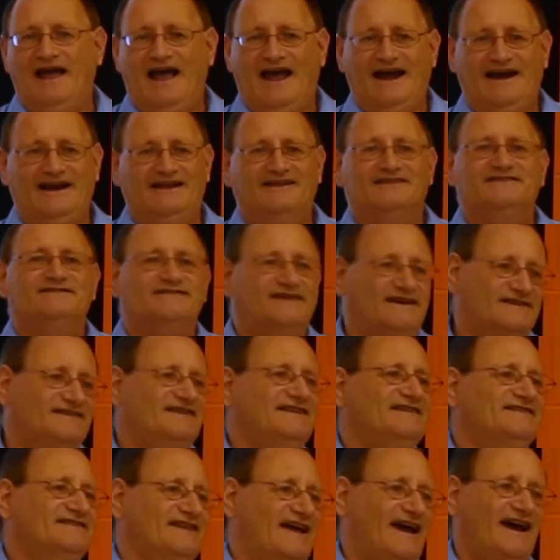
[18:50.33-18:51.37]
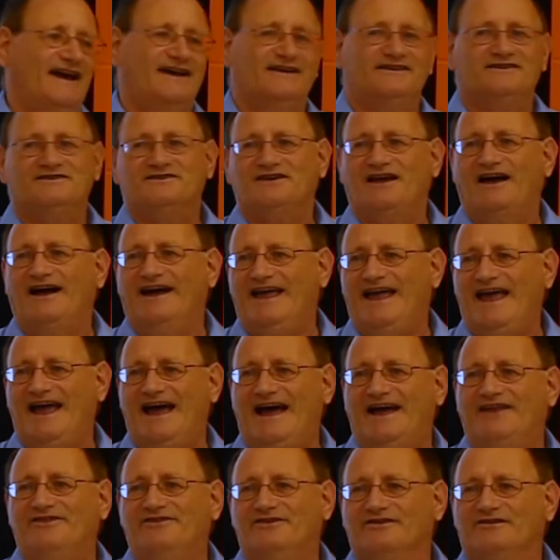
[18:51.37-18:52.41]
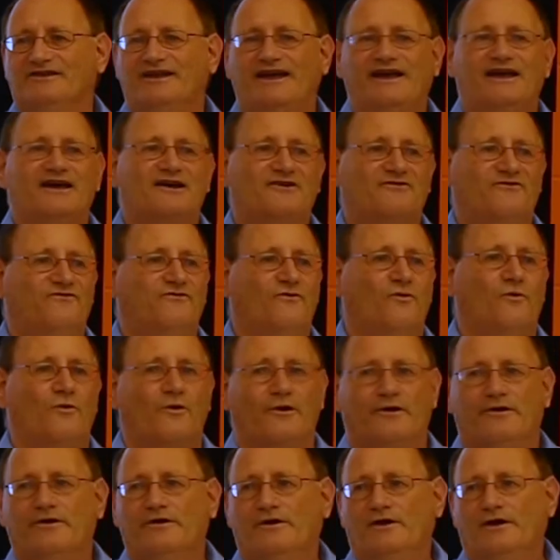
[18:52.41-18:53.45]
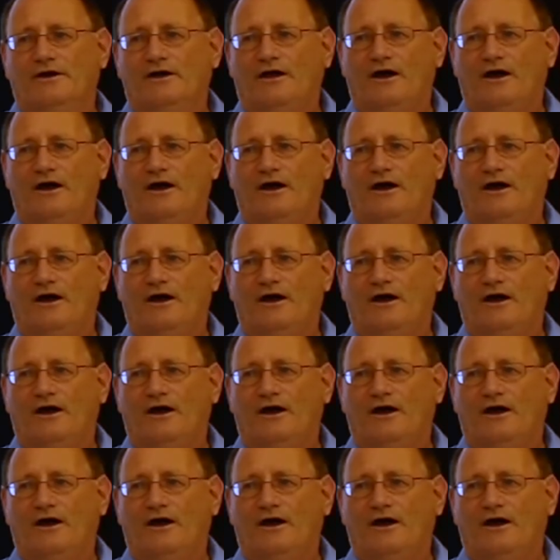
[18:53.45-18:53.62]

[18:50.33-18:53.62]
And in 60 seconds, I had the link for